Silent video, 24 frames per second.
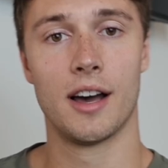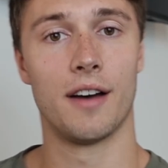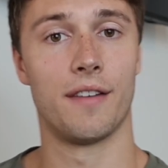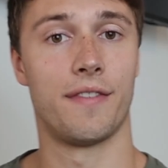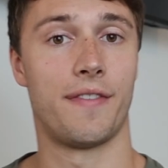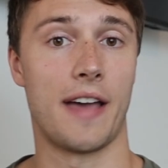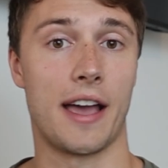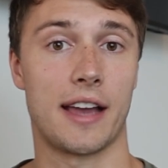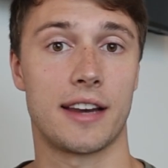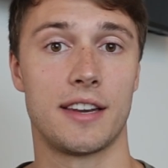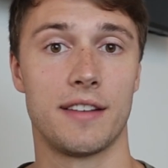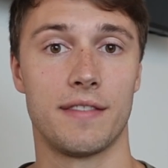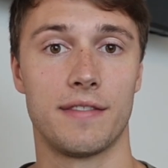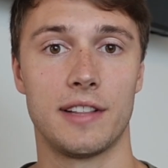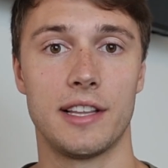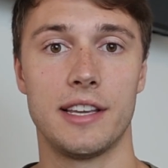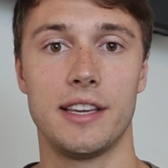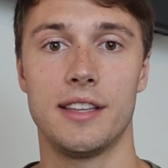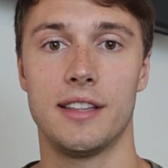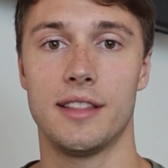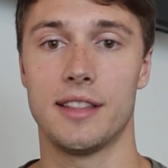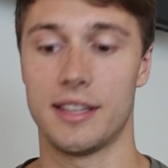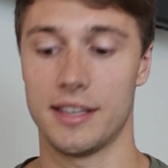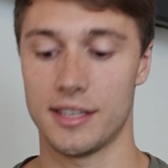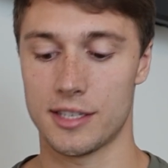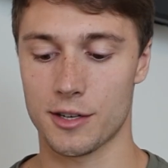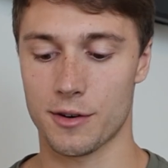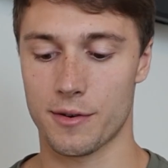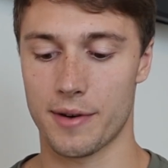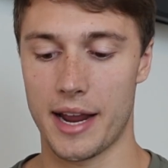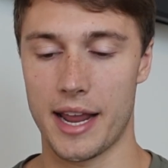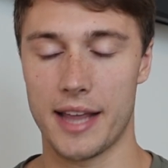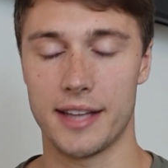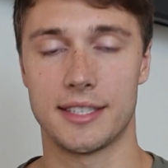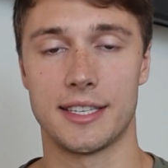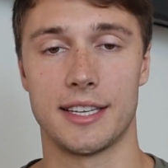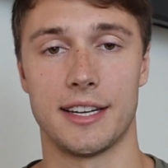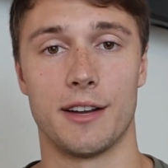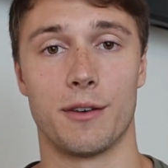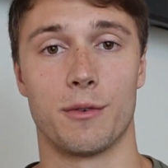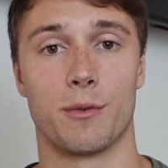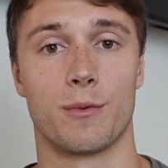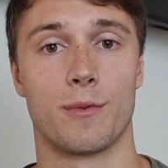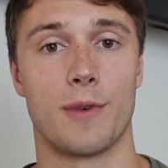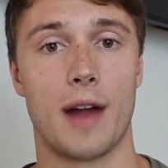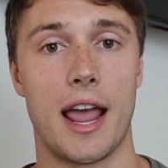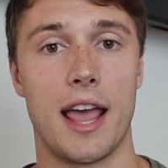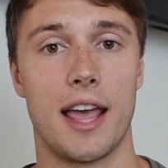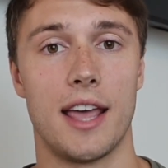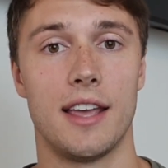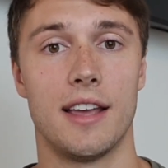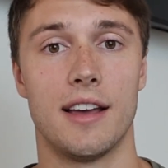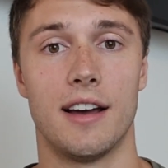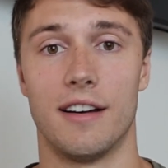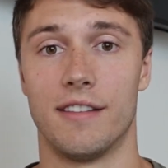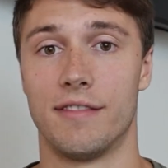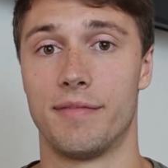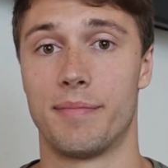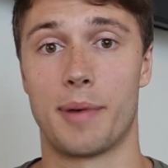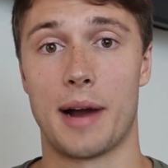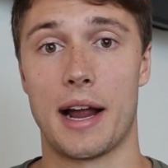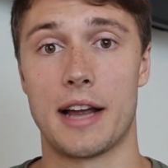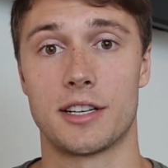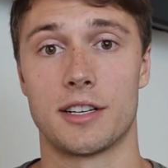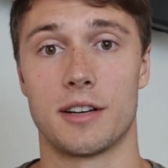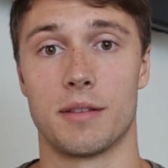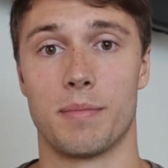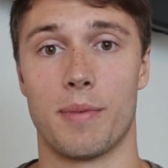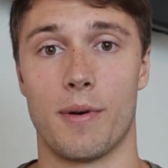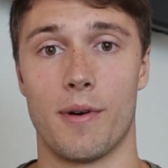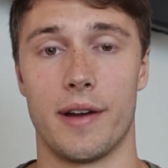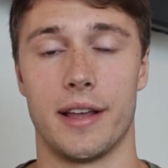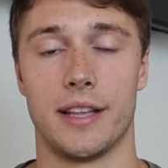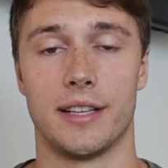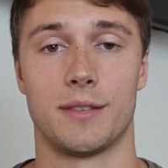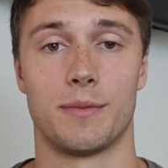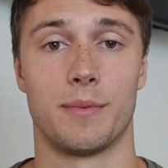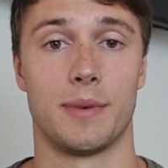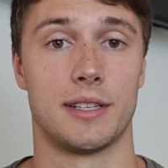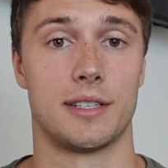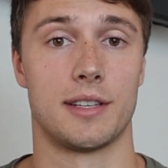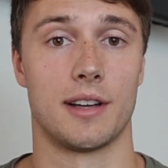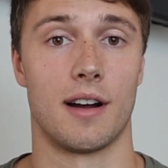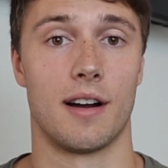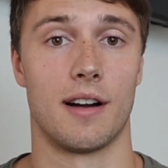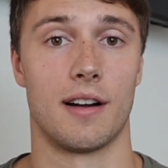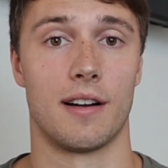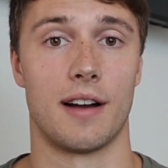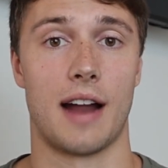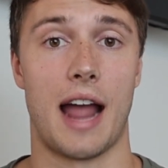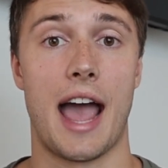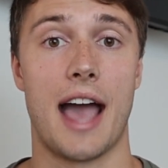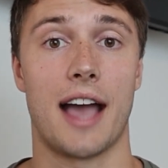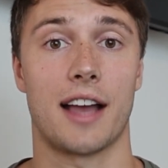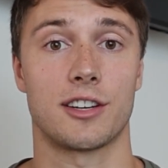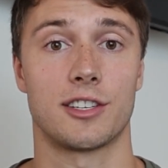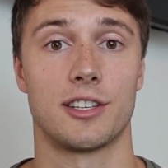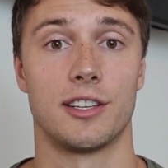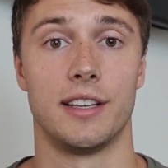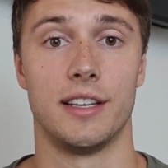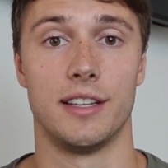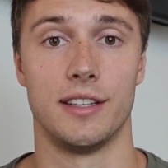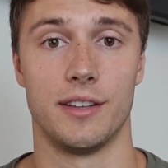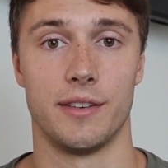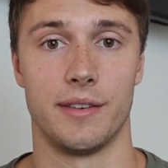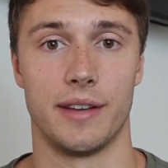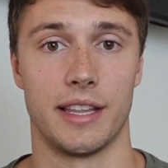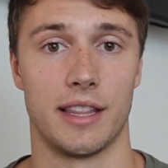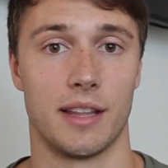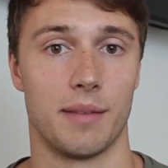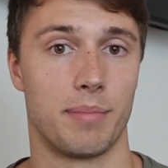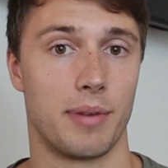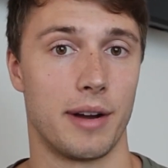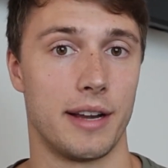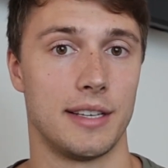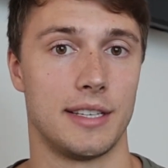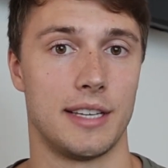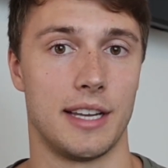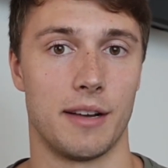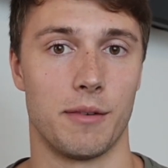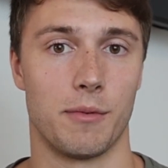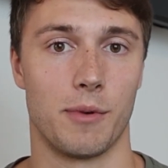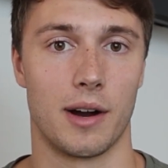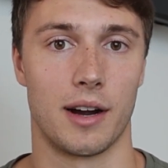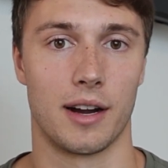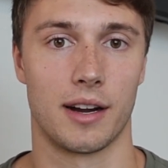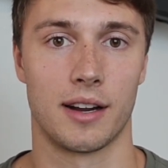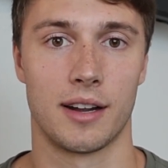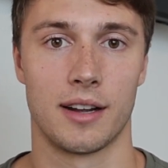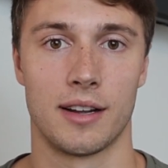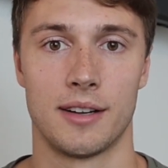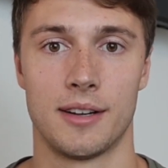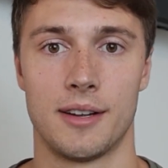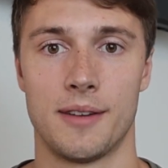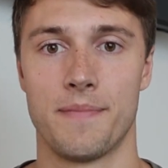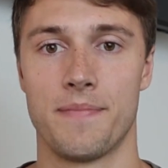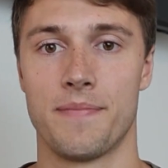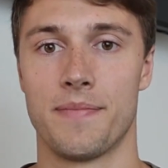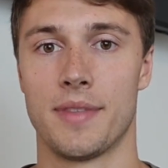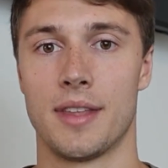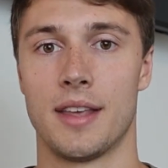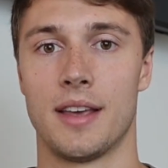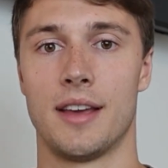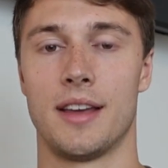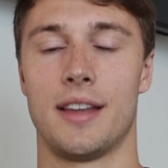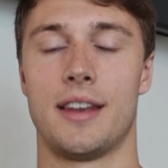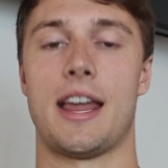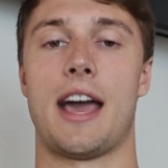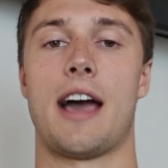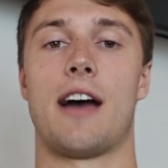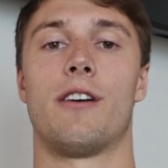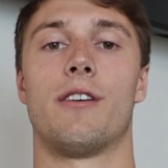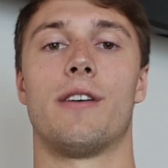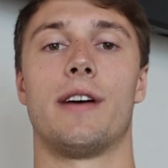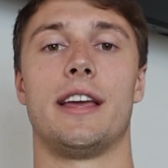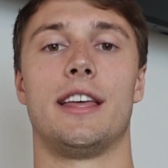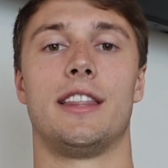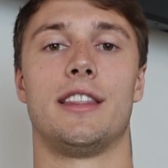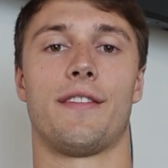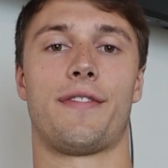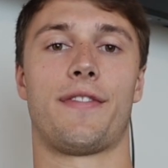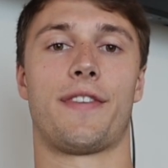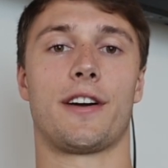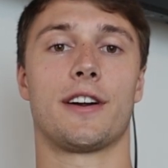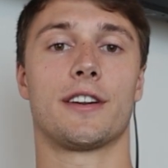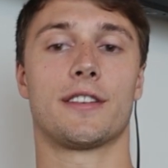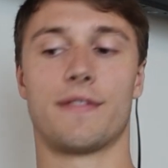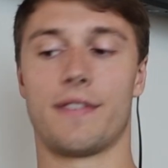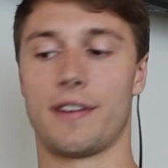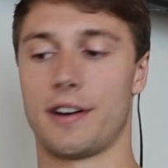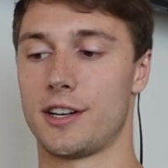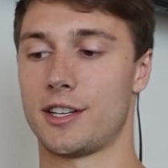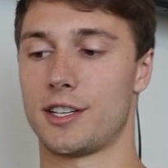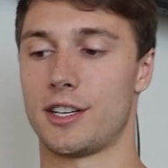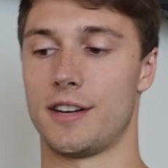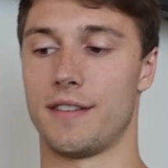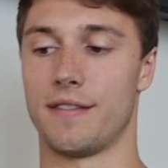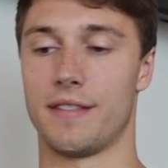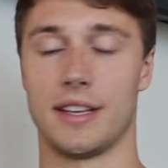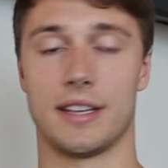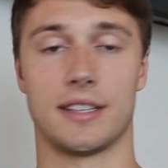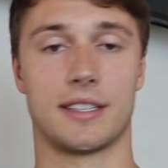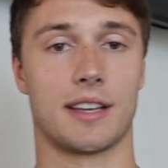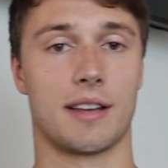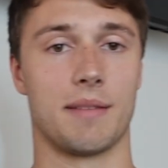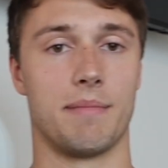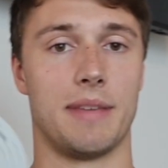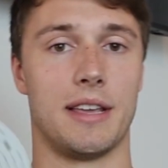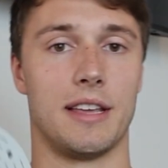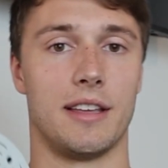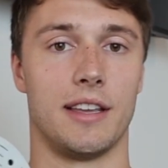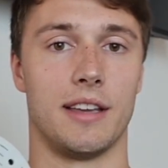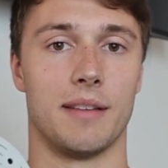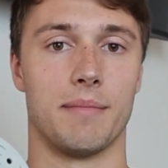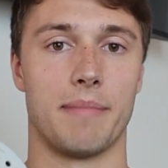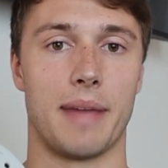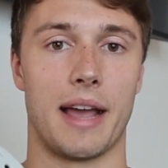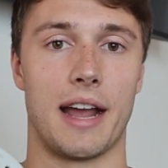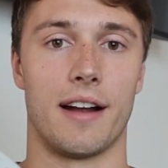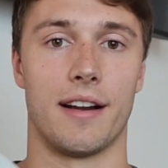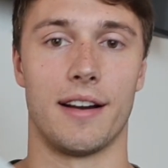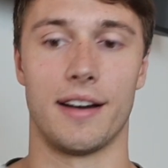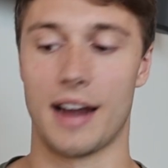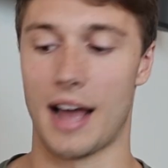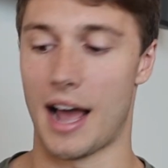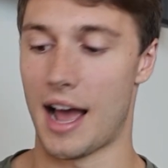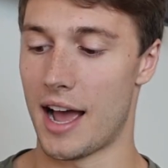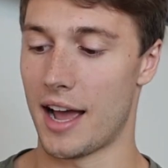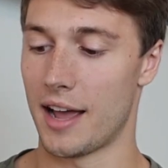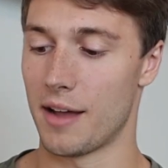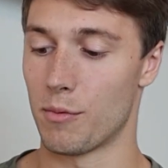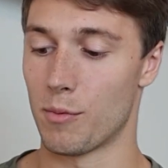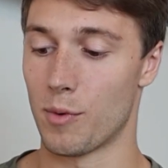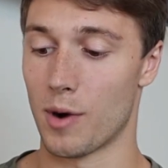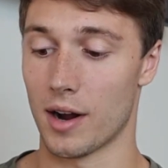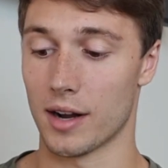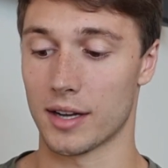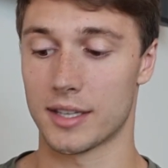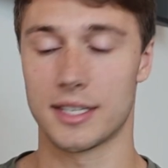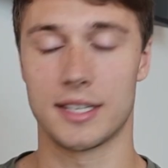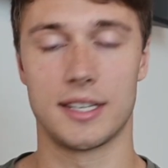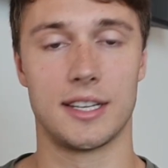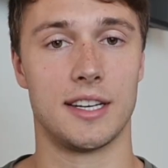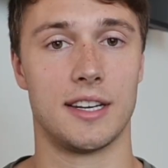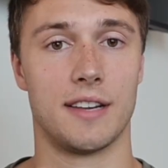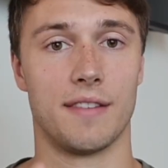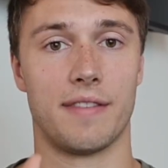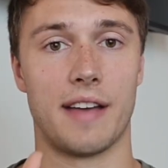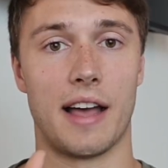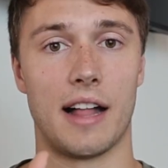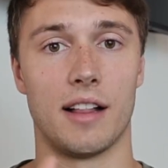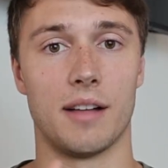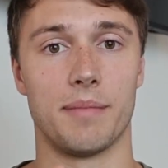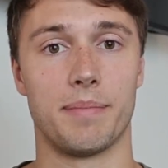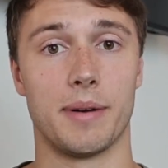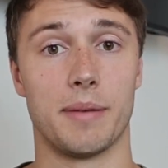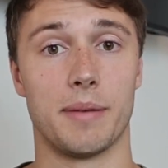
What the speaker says: Effectively, this creates an array of pressure points which are actually doing the printing work. Now, in the first version of this Chameleon Baren, I worked to develop